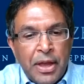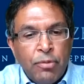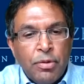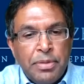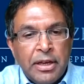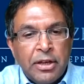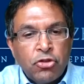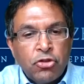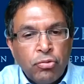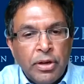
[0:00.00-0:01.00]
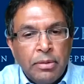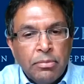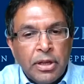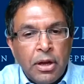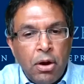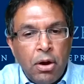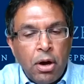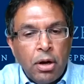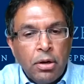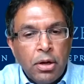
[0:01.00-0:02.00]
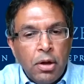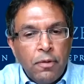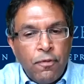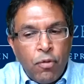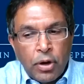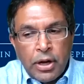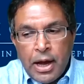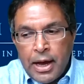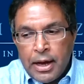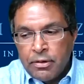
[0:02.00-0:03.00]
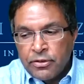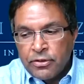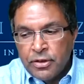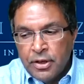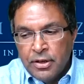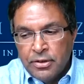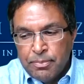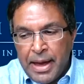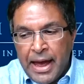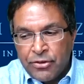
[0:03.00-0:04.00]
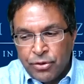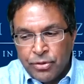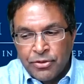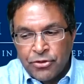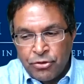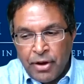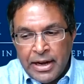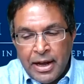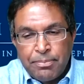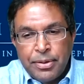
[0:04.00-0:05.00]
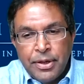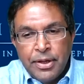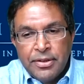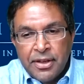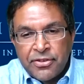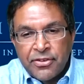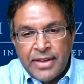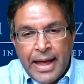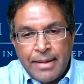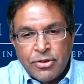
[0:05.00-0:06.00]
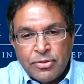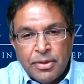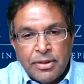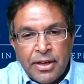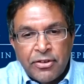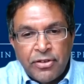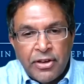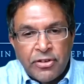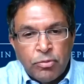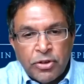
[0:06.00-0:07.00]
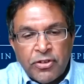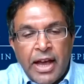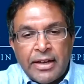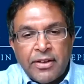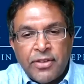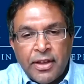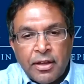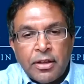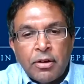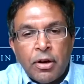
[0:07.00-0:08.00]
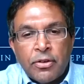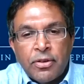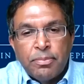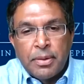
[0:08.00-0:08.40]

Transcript: it would be extremely hard for Congress to pass sort of a straight up disestablishment legislation, which is not to say that there aren't some